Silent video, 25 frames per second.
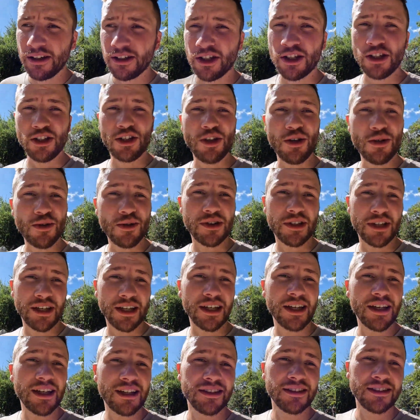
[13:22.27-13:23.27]
to use
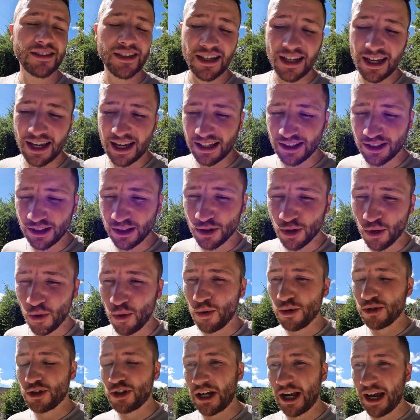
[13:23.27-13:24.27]
it as a
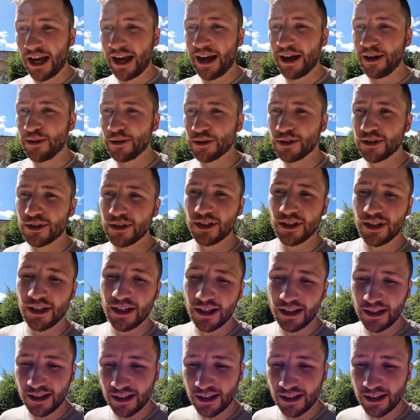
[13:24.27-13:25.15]
torture house,